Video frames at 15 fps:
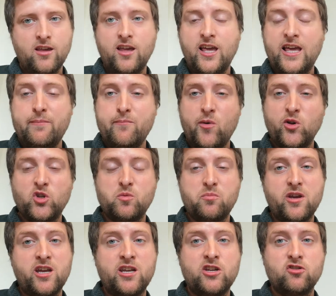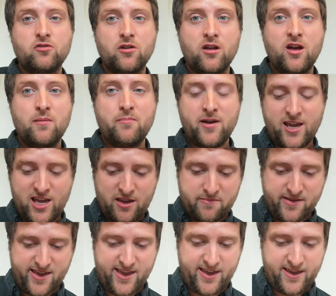He must be an Israelite
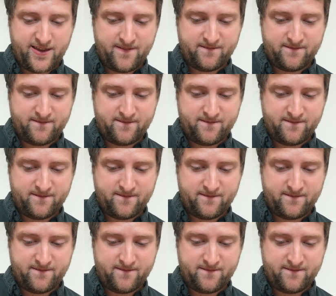baby.